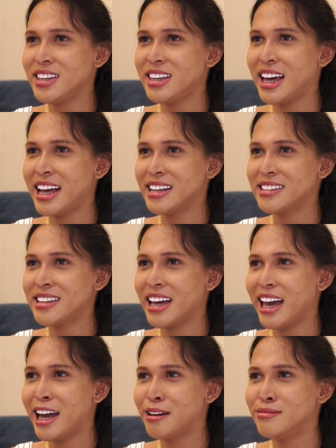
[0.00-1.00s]
Yes,
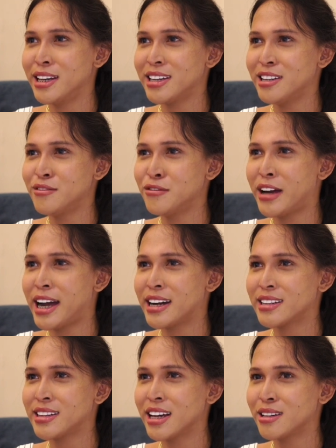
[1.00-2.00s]
I am. Like in
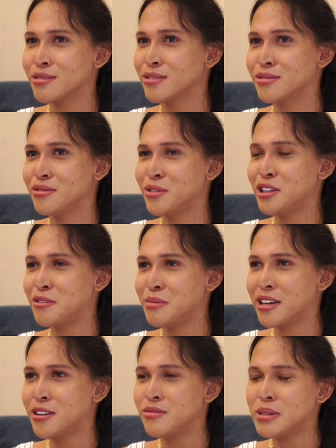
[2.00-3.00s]
fact, like one of
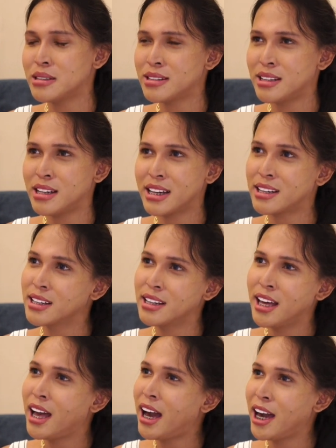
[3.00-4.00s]
my hobbies, like
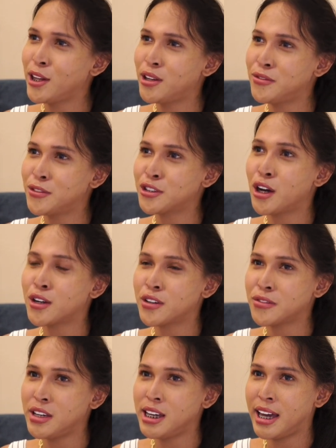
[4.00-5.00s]
I love
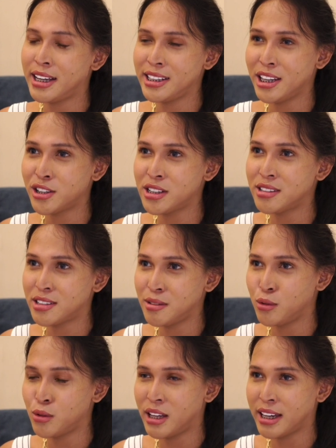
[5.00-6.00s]
photography, and here in
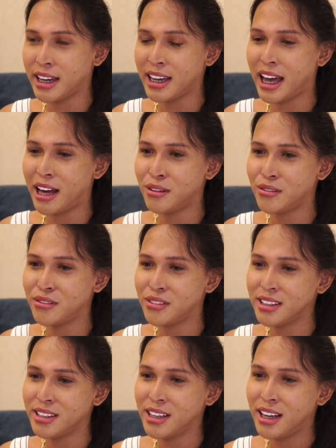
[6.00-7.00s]
Cebu, like I have
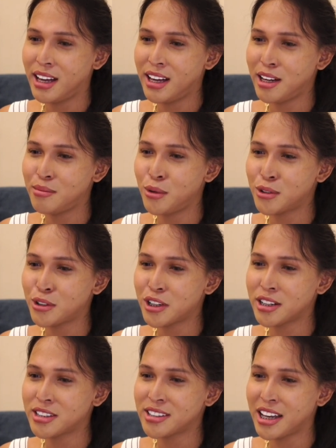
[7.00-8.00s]
a
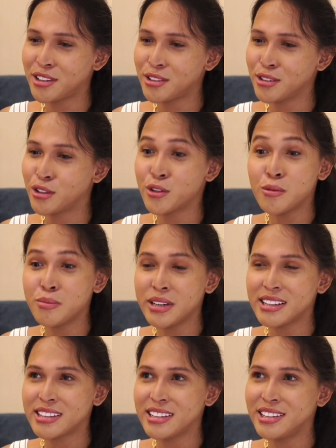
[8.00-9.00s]
motorcycle group.
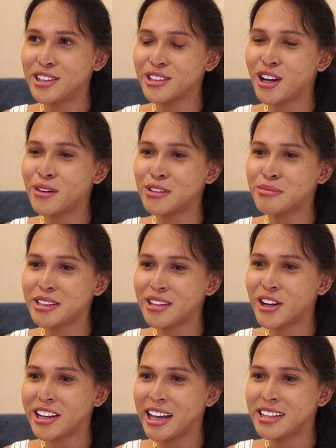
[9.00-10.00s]
It's a non-government
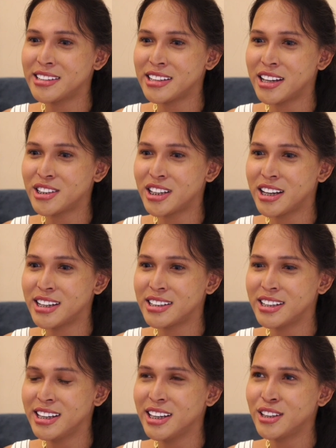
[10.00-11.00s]

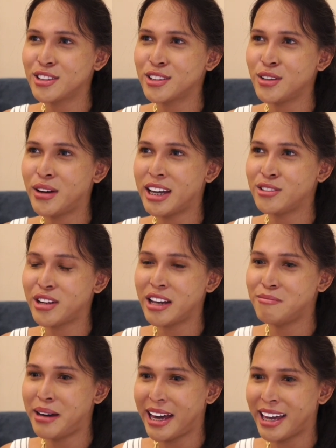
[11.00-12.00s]
organization, so I
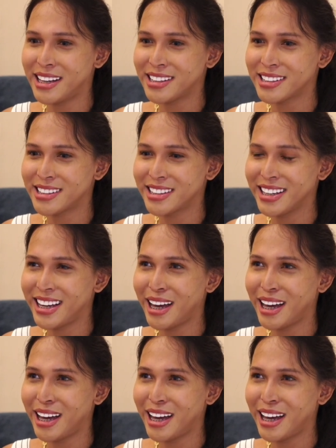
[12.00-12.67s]
drive bikes.